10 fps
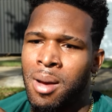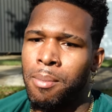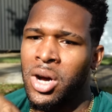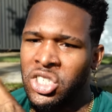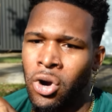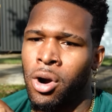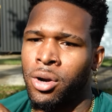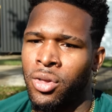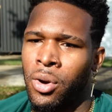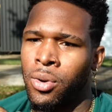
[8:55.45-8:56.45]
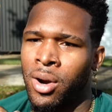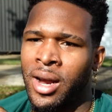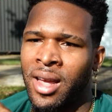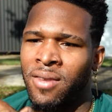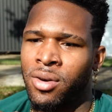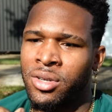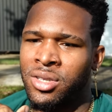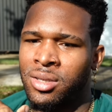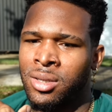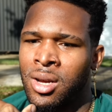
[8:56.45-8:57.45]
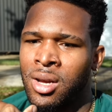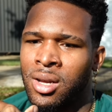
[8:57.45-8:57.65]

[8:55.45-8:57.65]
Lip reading: much harder the older I get versus,